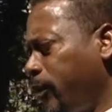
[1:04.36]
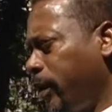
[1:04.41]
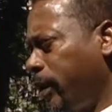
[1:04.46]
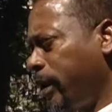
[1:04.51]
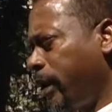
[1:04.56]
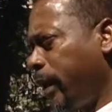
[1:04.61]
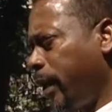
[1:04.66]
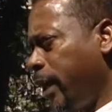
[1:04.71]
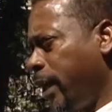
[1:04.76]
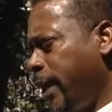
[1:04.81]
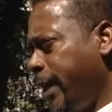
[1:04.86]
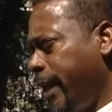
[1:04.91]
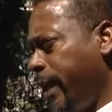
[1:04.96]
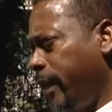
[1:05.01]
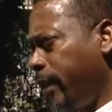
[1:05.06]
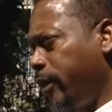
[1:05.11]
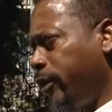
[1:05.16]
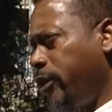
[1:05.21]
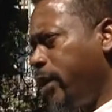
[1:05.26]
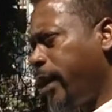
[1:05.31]
with the King of
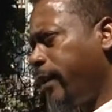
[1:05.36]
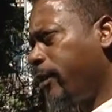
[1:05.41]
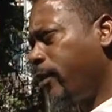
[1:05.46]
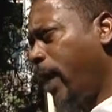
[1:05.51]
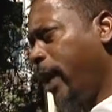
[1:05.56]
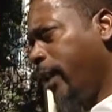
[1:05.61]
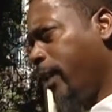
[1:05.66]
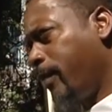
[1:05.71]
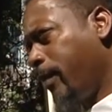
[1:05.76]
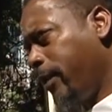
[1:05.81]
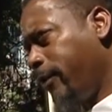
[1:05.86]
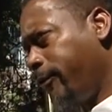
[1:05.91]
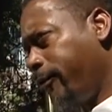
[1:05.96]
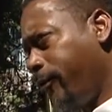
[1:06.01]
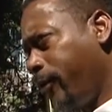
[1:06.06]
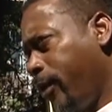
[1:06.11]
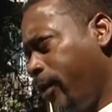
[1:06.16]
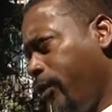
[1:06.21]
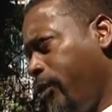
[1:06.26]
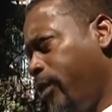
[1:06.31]
England, you had the right to be
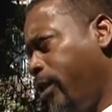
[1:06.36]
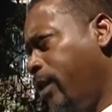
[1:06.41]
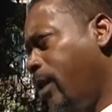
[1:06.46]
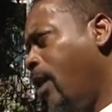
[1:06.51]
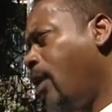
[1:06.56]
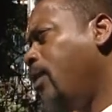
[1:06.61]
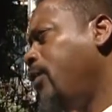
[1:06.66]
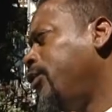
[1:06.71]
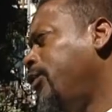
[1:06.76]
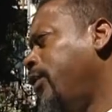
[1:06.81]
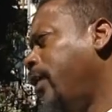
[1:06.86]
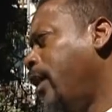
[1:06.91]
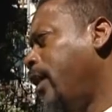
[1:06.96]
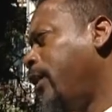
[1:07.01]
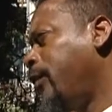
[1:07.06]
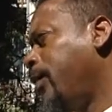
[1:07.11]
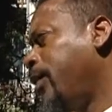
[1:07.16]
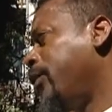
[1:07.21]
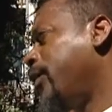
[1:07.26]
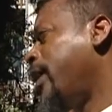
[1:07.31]
free. You couldn't own slaves,
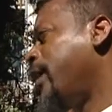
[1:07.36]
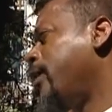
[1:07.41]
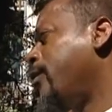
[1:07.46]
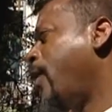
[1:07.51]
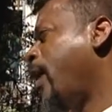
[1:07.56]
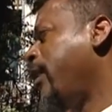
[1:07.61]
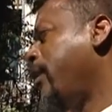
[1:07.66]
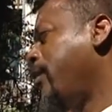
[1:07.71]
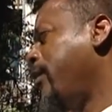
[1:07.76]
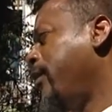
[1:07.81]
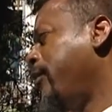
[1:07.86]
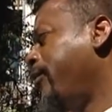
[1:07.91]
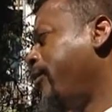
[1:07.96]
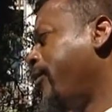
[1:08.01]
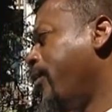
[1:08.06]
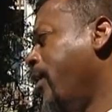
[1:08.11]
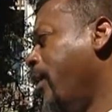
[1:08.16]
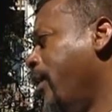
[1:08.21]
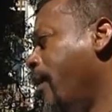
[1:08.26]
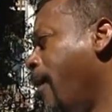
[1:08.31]
but you had the right to be
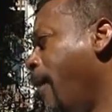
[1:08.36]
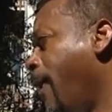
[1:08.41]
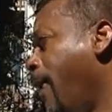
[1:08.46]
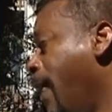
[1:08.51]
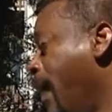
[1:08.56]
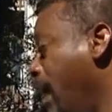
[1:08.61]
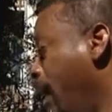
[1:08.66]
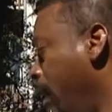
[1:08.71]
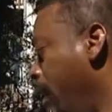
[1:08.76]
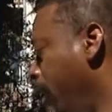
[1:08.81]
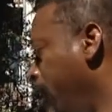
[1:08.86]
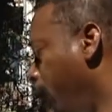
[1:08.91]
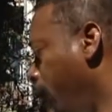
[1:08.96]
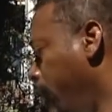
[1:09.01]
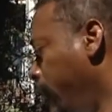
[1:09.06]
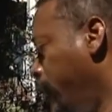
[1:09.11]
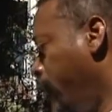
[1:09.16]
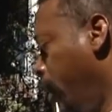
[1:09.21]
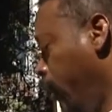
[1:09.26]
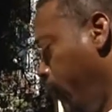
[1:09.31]
free. And then we
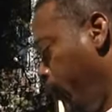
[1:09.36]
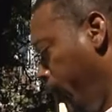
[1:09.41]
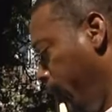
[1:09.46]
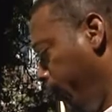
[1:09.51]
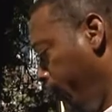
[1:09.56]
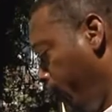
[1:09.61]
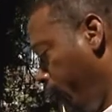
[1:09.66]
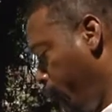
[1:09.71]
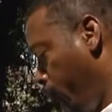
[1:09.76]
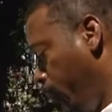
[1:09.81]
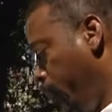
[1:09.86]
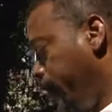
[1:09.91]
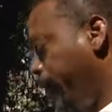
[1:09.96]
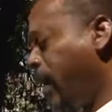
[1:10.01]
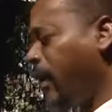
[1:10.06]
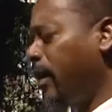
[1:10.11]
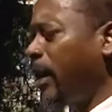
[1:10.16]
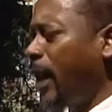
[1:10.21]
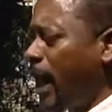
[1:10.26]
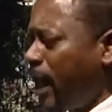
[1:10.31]
started researching, we
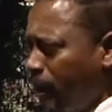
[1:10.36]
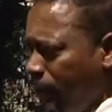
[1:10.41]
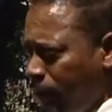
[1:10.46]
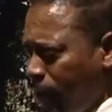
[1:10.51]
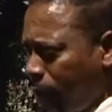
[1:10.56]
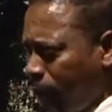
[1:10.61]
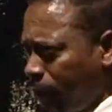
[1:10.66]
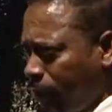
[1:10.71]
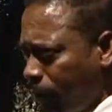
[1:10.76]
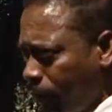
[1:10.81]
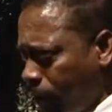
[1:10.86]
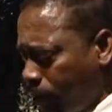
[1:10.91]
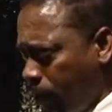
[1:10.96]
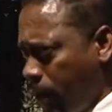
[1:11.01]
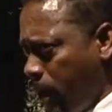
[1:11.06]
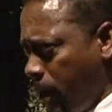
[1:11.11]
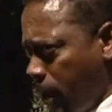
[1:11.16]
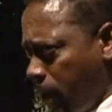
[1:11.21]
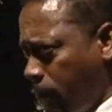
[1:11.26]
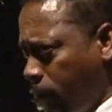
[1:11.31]
found a lot of Muslims
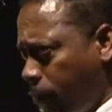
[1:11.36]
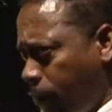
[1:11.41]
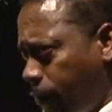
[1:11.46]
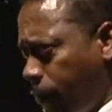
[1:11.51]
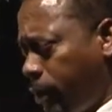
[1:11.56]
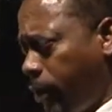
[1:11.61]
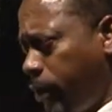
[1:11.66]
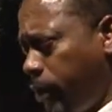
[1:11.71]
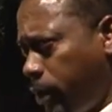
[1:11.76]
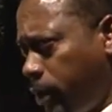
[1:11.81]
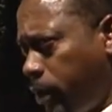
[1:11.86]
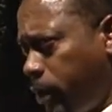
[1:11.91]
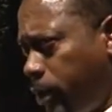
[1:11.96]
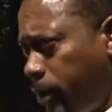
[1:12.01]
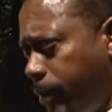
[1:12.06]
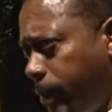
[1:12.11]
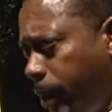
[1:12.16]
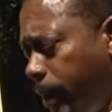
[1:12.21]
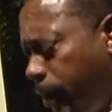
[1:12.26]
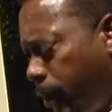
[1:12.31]
over here in
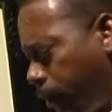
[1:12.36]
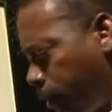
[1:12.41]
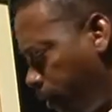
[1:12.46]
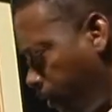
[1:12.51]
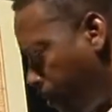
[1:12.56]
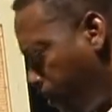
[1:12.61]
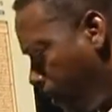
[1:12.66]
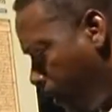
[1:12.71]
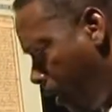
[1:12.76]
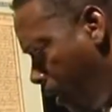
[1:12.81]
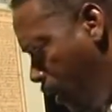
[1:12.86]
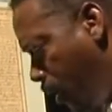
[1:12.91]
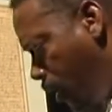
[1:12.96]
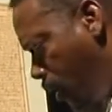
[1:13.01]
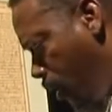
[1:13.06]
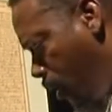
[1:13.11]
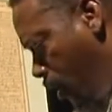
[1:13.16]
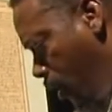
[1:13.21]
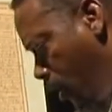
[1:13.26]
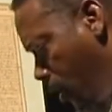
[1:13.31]
America
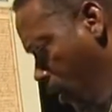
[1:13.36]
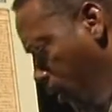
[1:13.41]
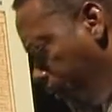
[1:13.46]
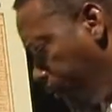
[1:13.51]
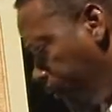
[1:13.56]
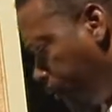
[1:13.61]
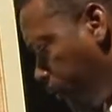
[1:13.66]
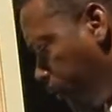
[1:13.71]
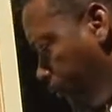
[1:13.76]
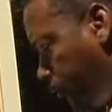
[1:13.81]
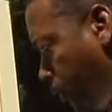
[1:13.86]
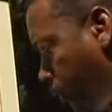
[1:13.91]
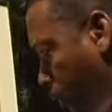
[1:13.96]
from